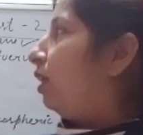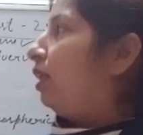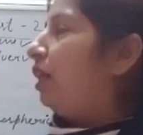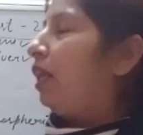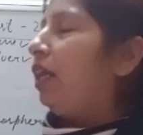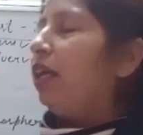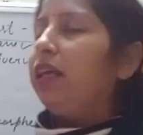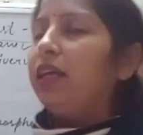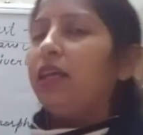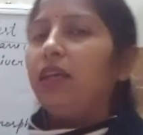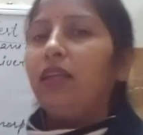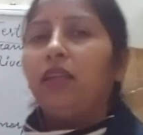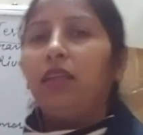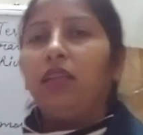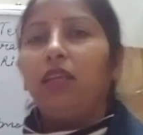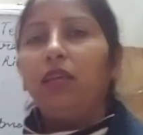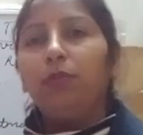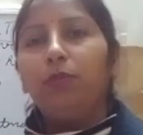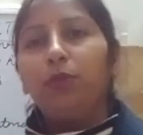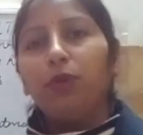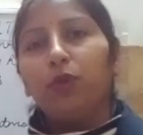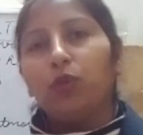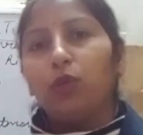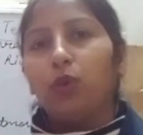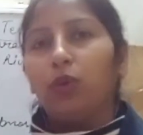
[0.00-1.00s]
tick in the
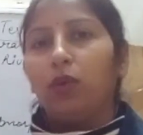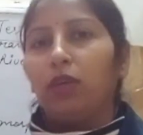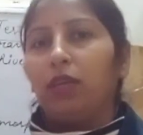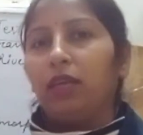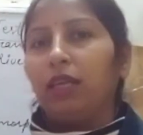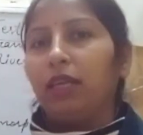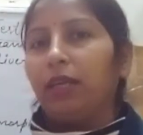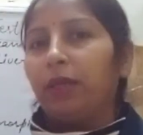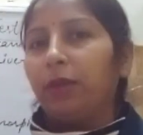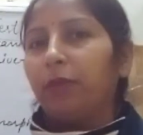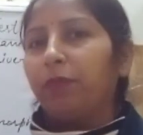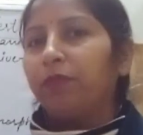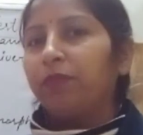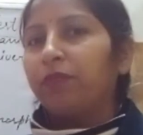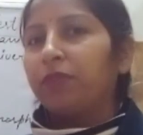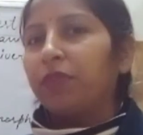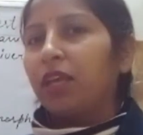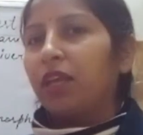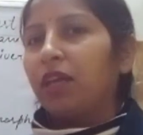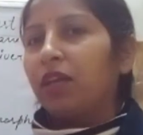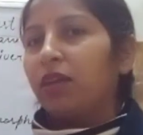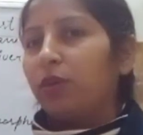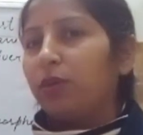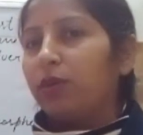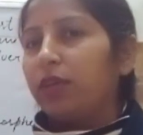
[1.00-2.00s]
book only.
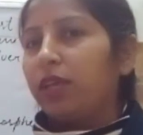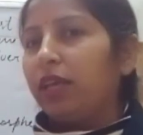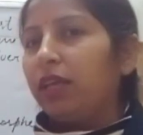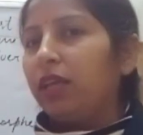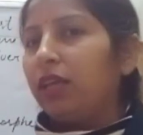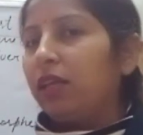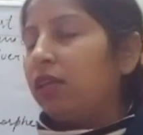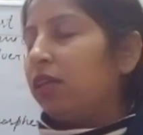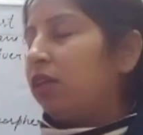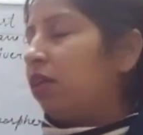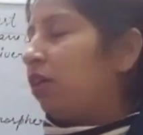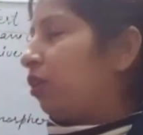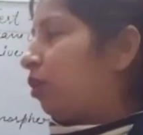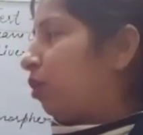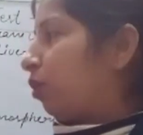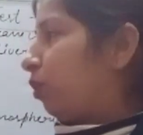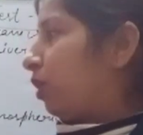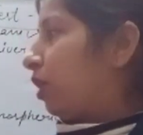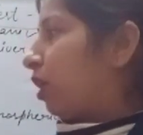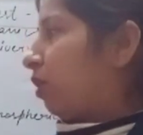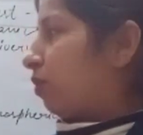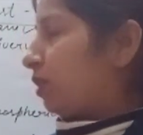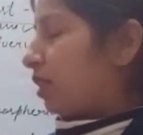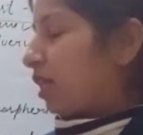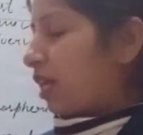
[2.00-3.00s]
Okay.
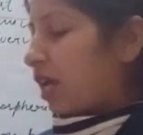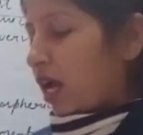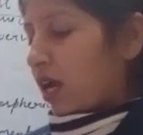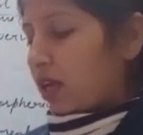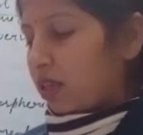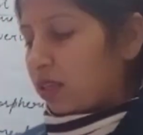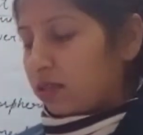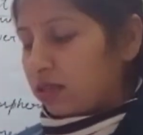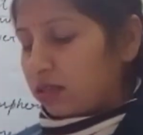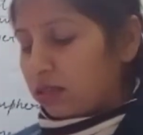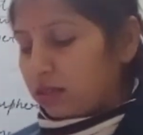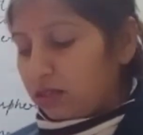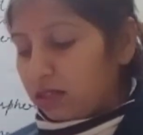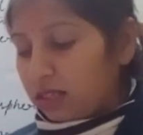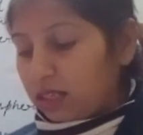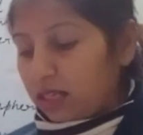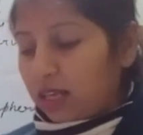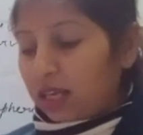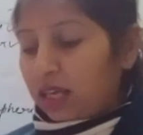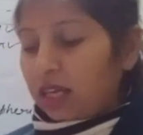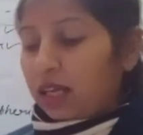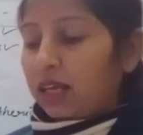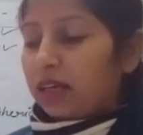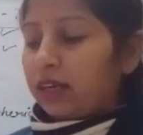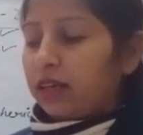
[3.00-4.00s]
Note down the answers.
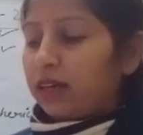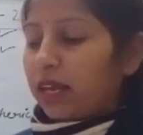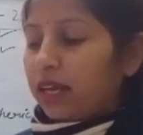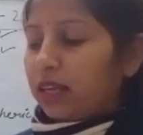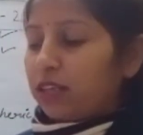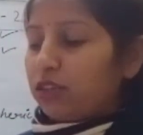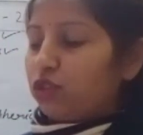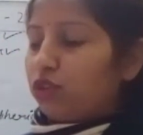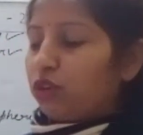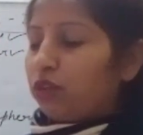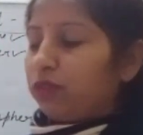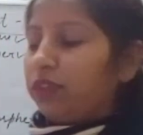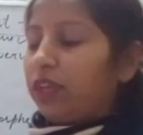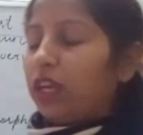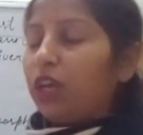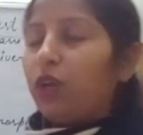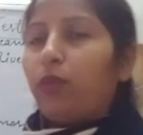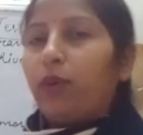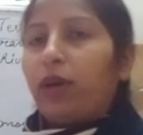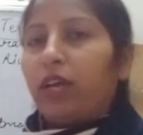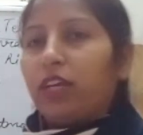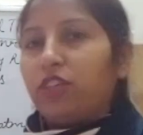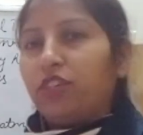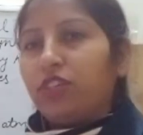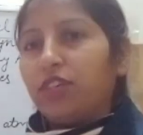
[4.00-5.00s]
Rest of the
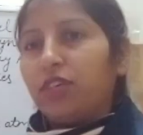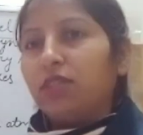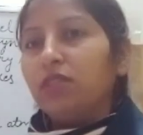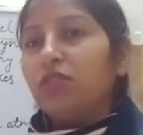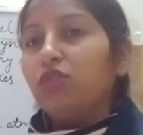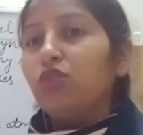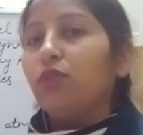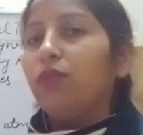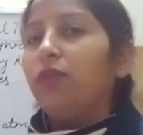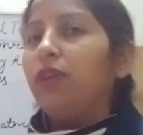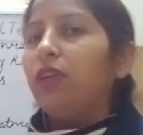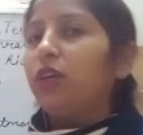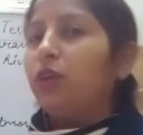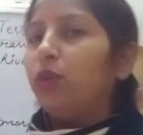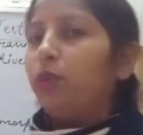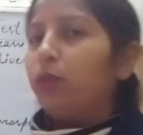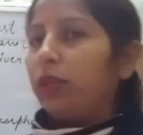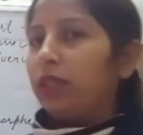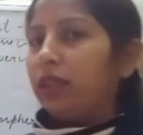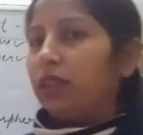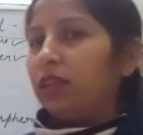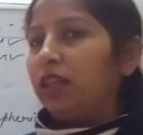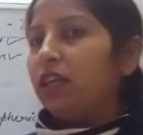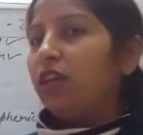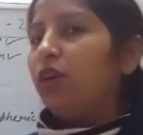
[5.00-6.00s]
questions you will do
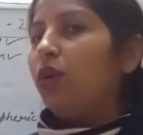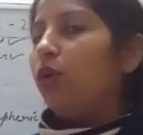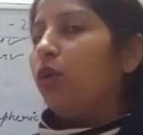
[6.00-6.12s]
in the